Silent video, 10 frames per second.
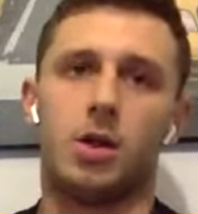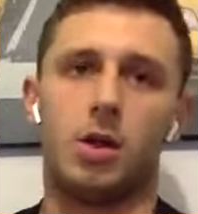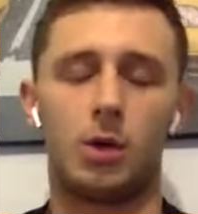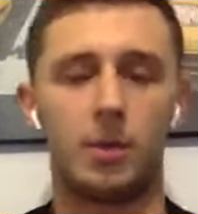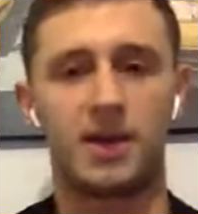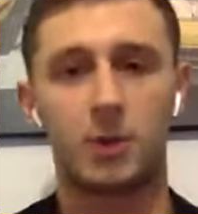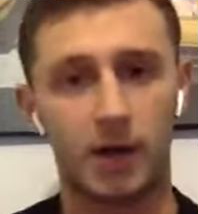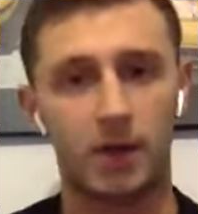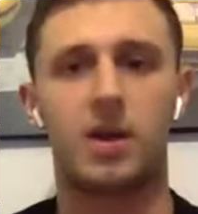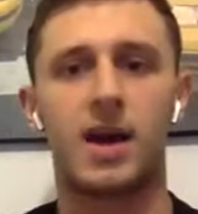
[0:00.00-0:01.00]
you want to be as
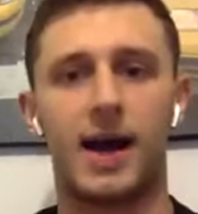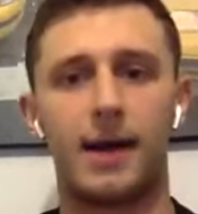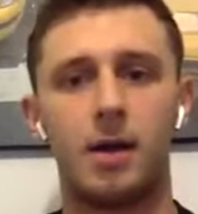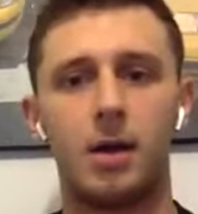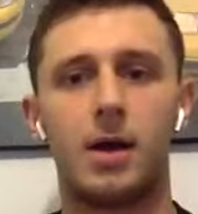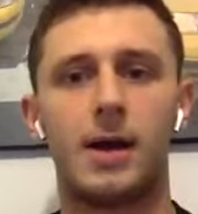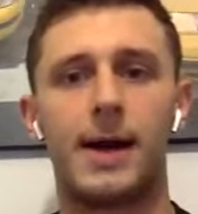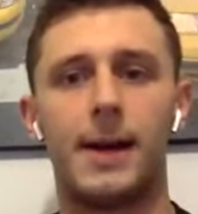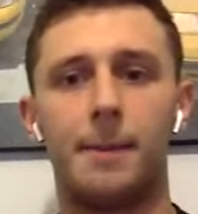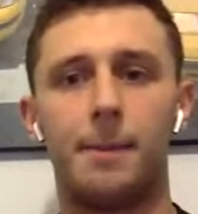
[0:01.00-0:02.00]
quick as you can,
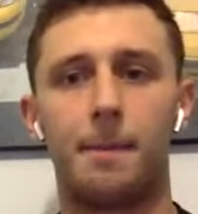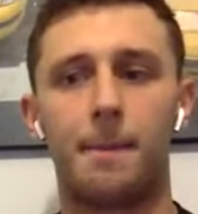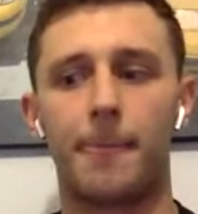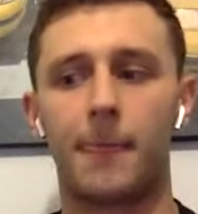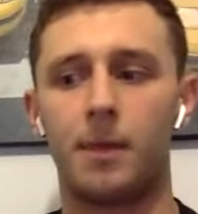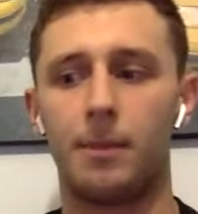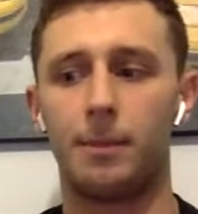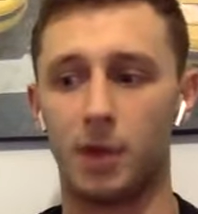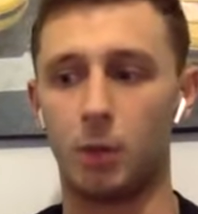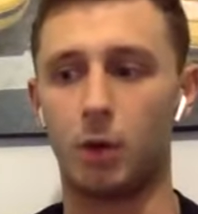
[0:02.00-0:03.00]

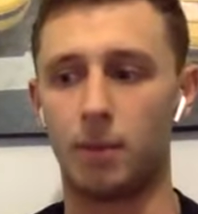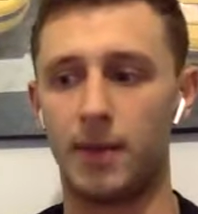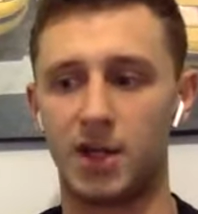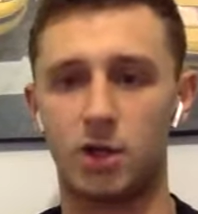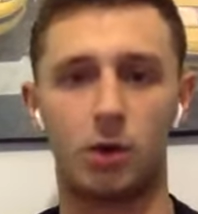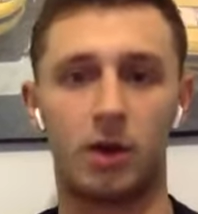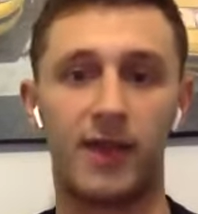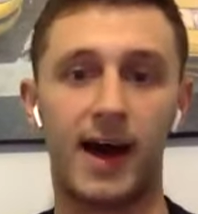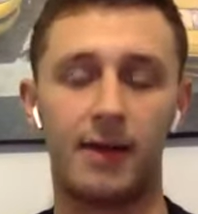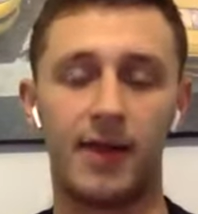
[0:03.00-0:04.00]
but you want to make sure
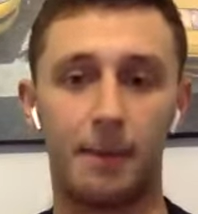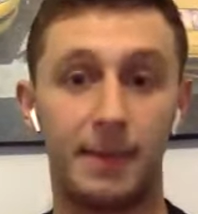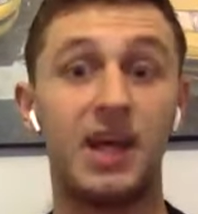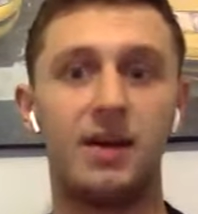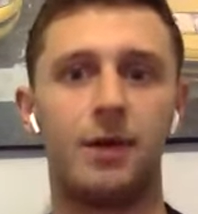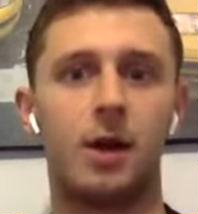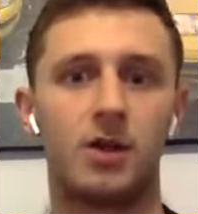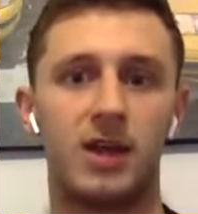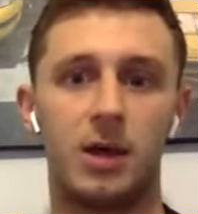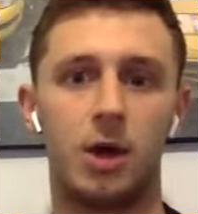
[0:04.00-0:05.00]
that peak
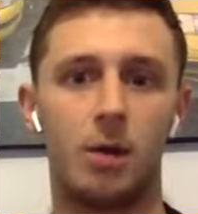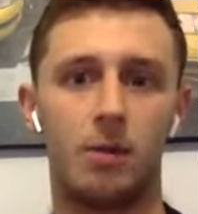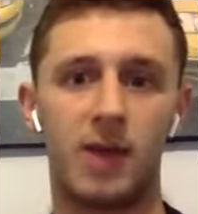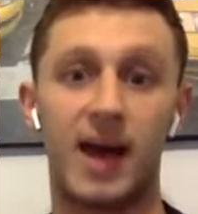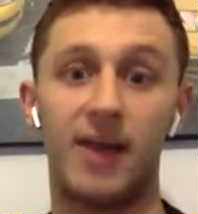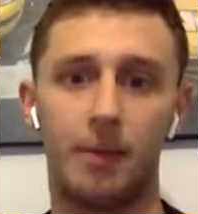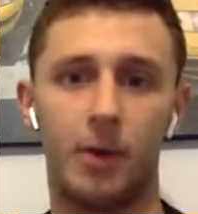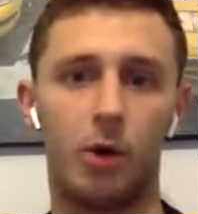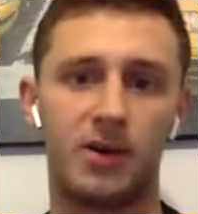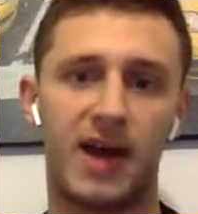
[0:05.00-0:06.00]
velocity comes at the
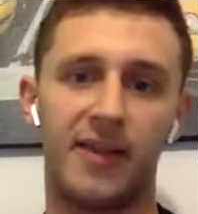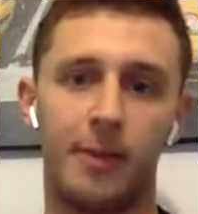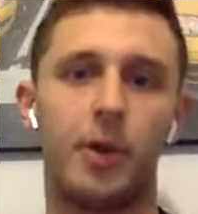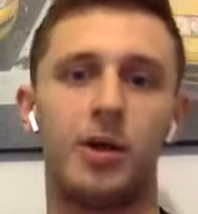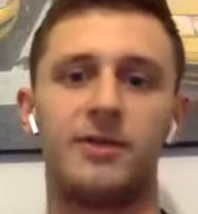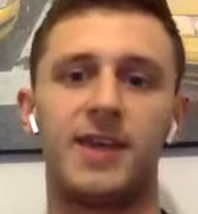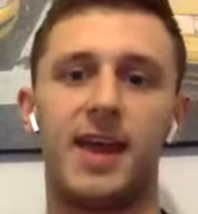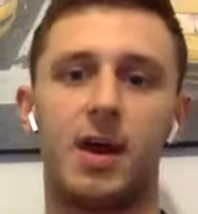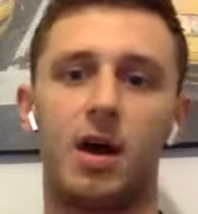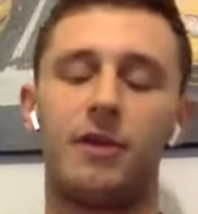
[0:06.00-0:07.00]
board at the point of
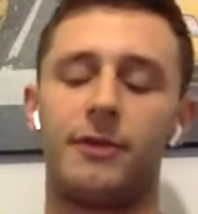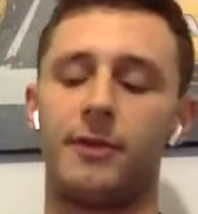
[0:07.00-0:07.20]
takeoff.